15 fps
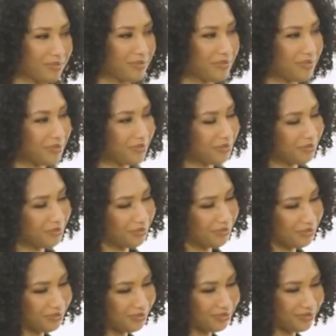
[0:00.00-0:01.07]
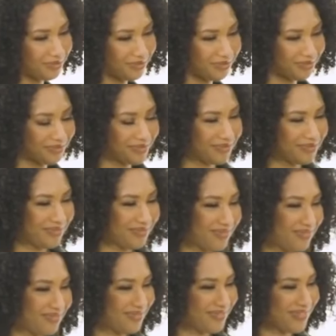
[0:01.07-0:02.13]

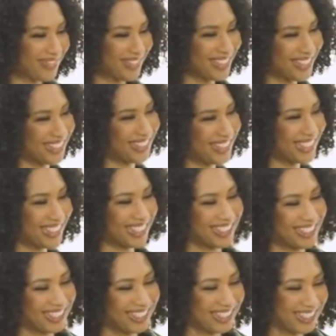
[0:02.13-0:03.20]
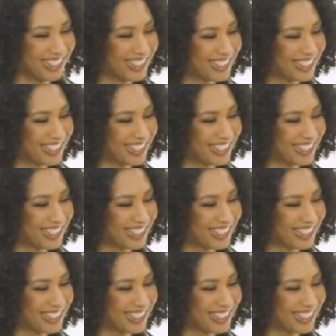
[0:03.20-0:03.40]
[no speech]